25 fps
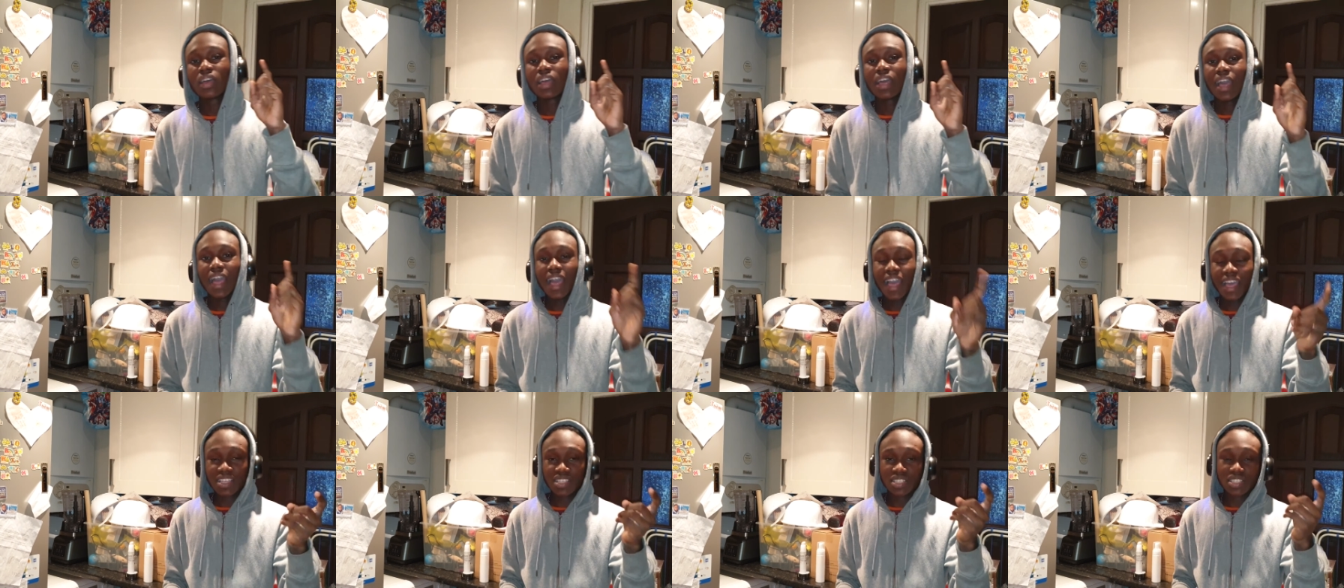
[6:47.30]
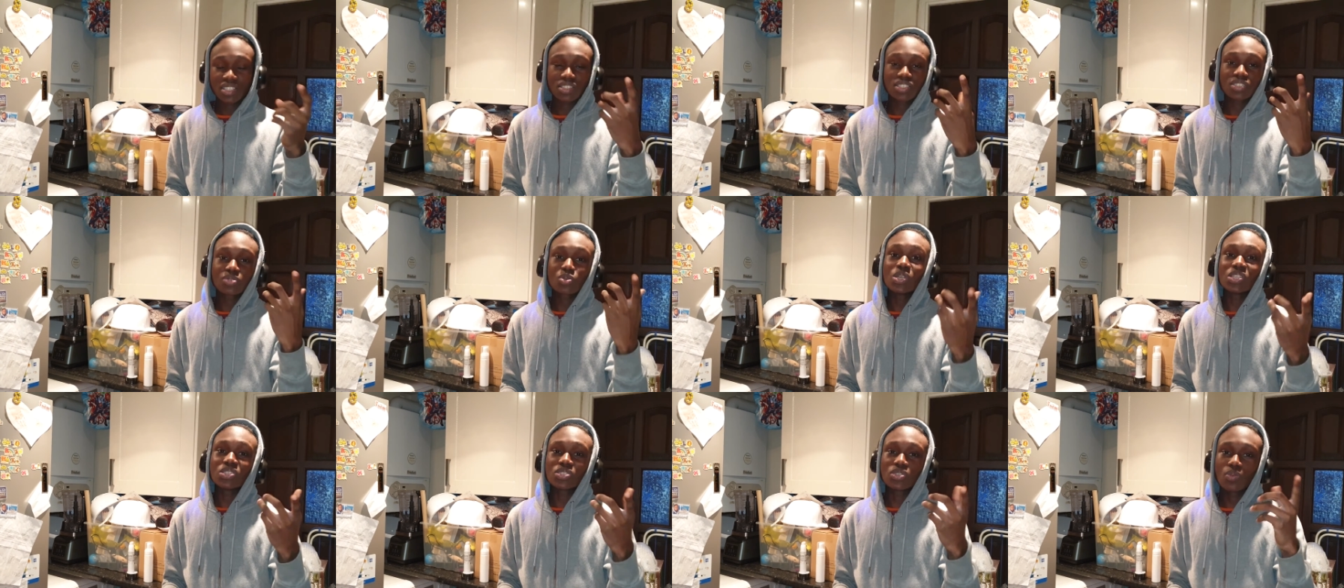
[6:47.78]

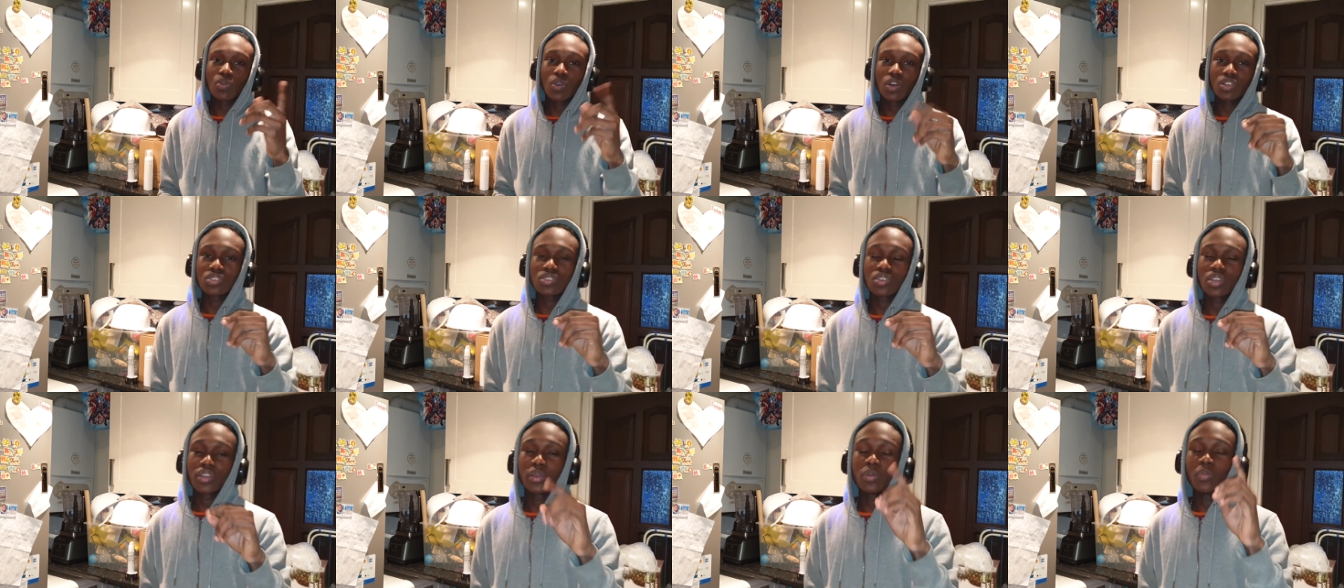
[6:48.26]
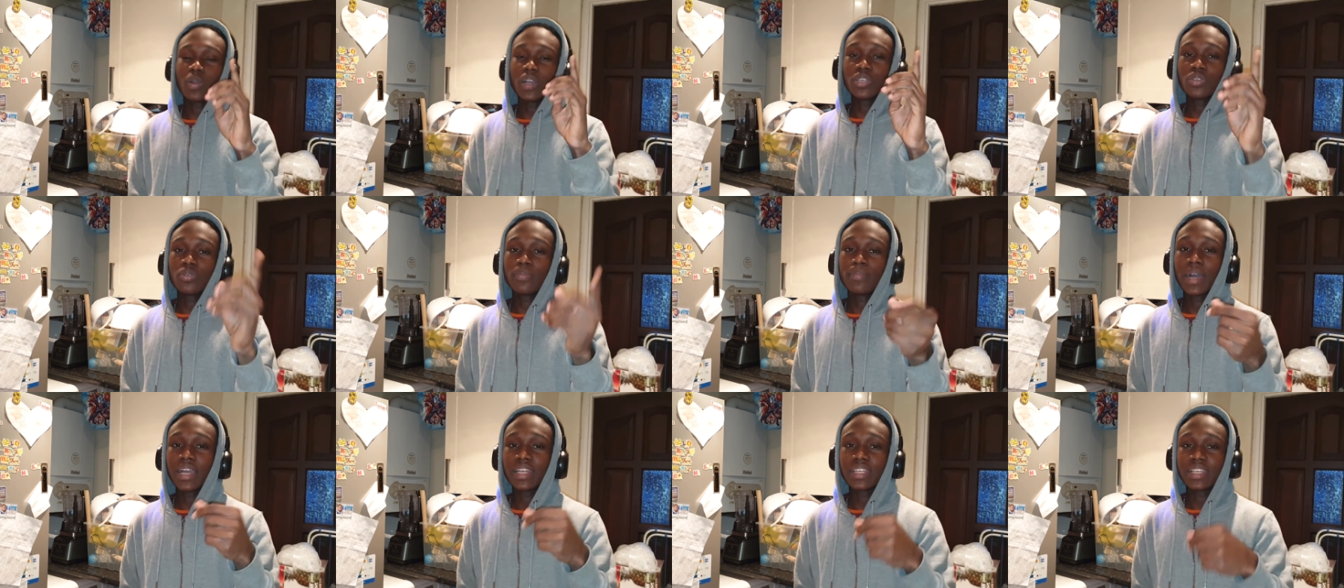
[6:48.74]
S21. Sorry, when
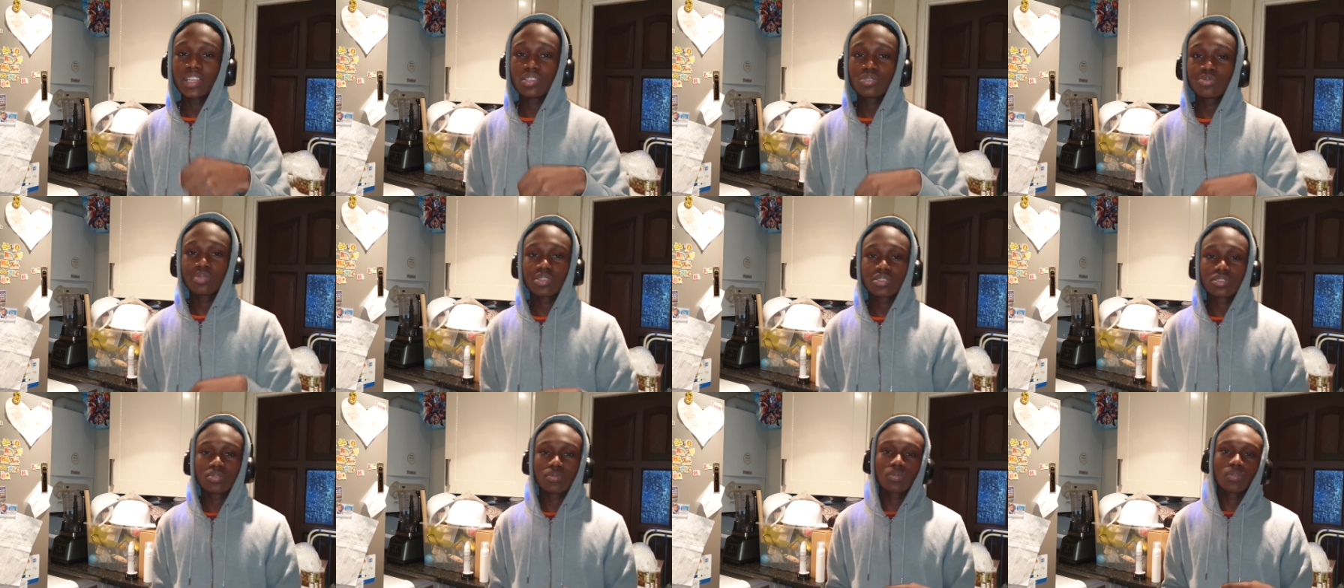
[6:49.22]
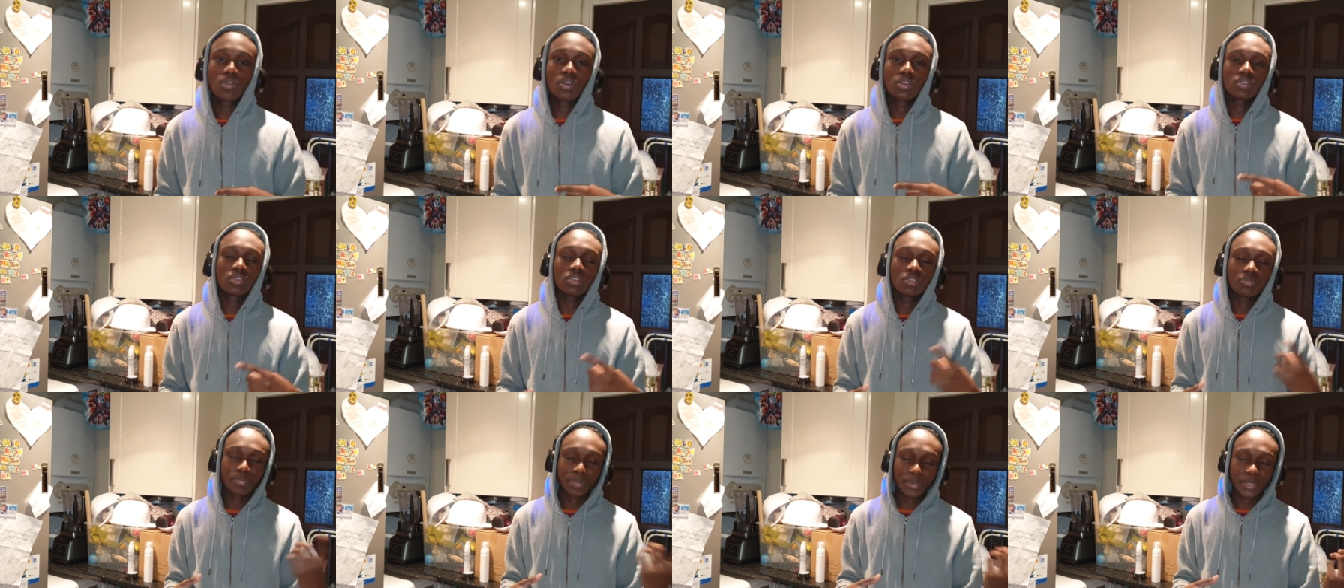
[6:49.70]
you buy the S21,
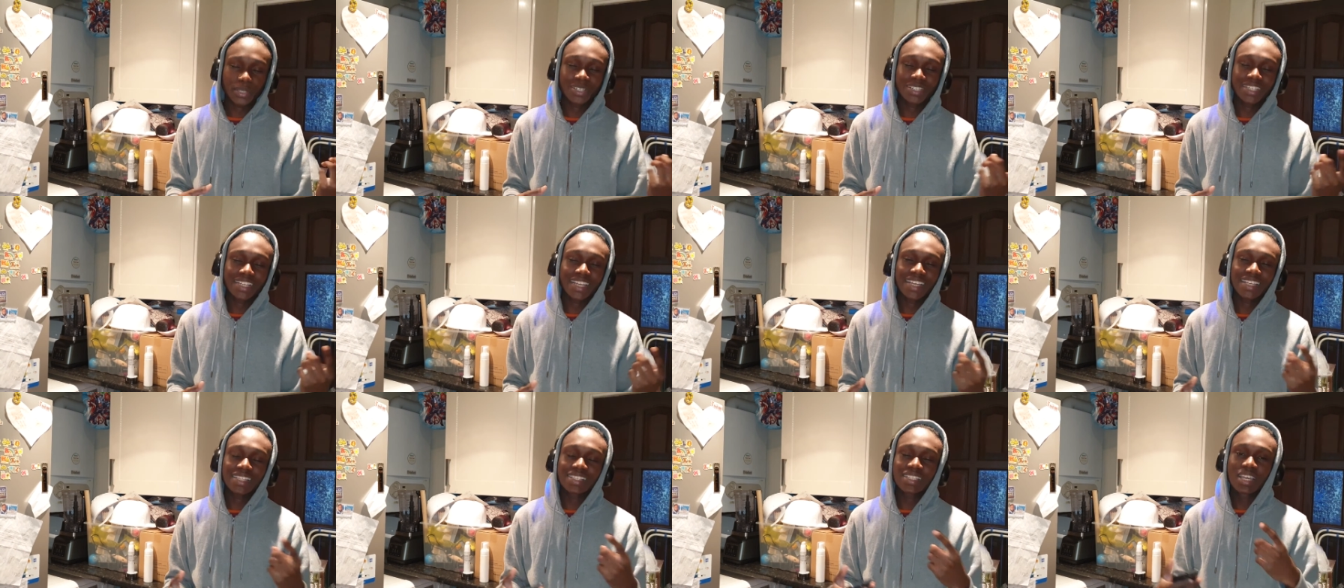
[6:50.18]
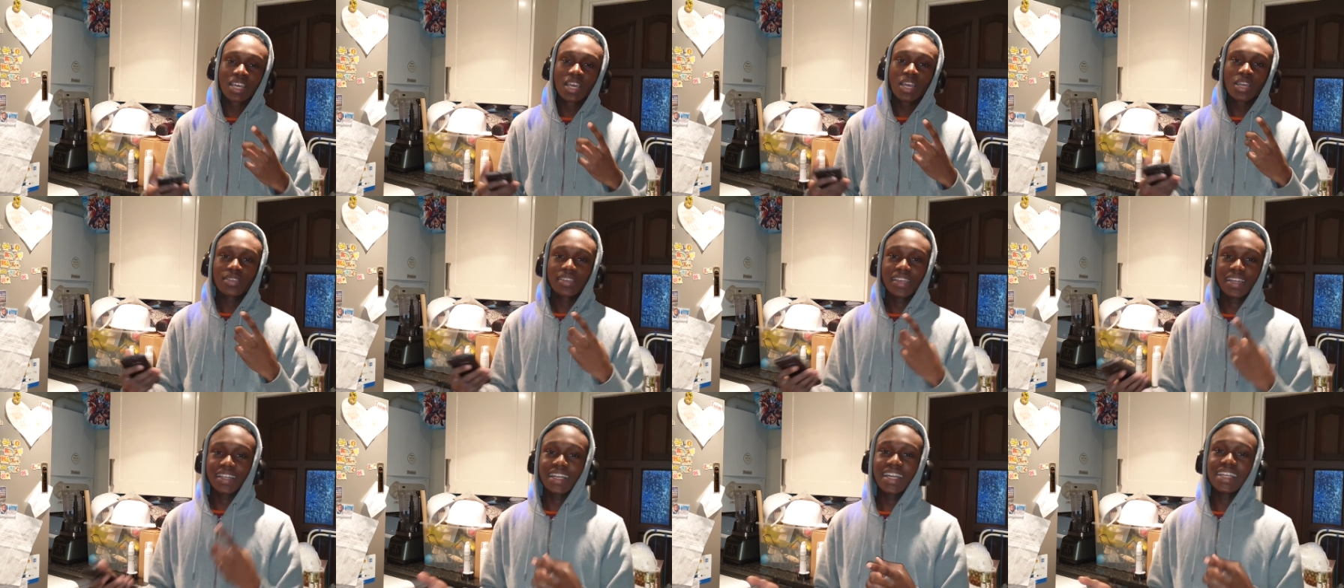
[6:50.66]
pre-order it,
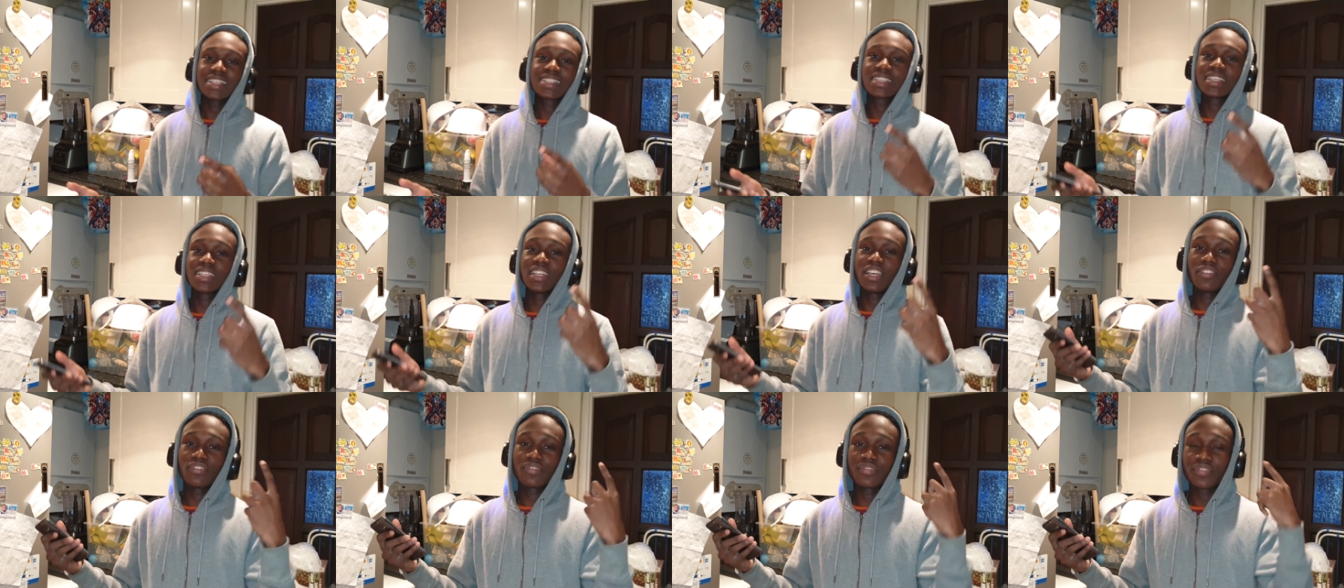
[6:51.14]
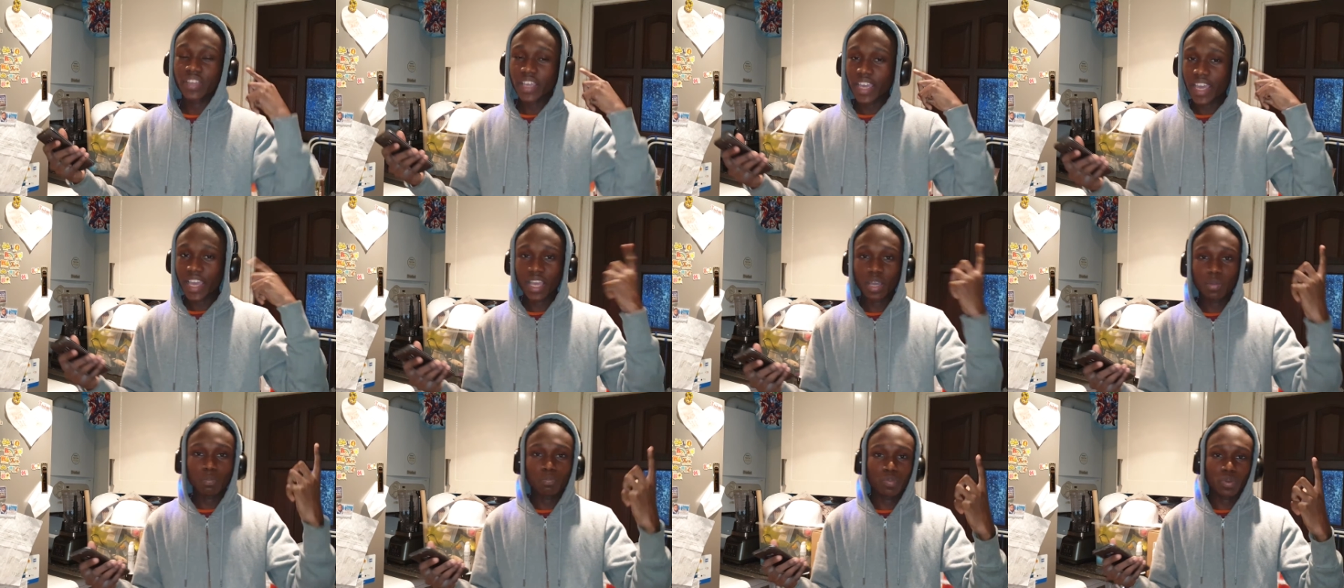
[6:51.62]
you're getting a free
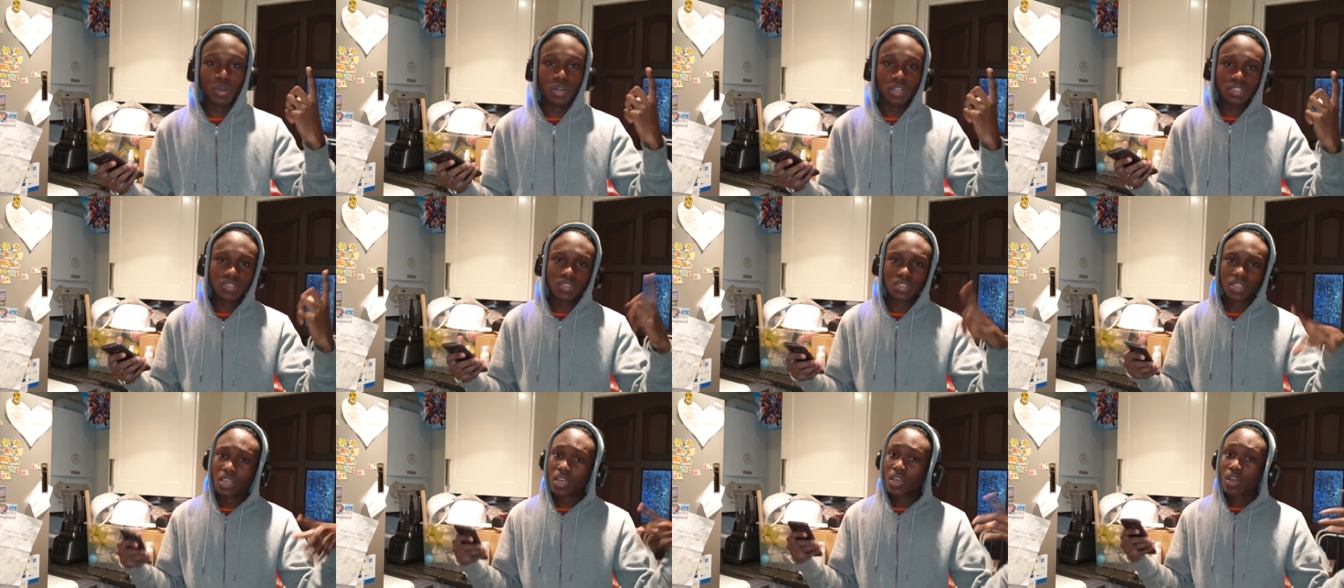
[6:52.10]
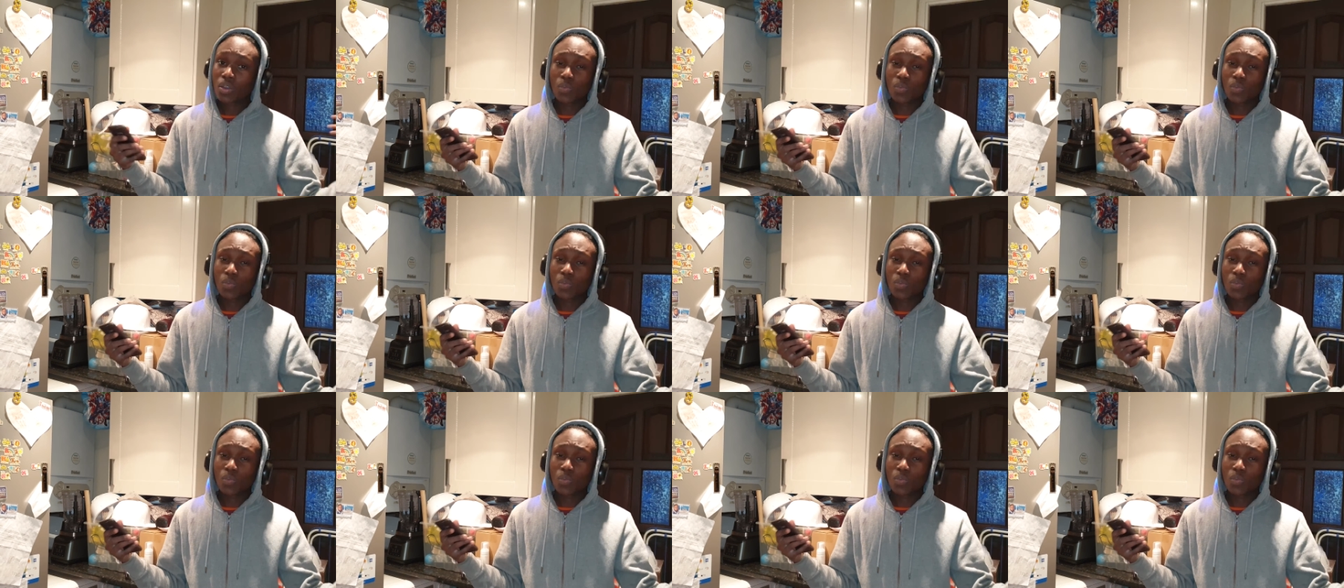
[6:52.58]
AirPods,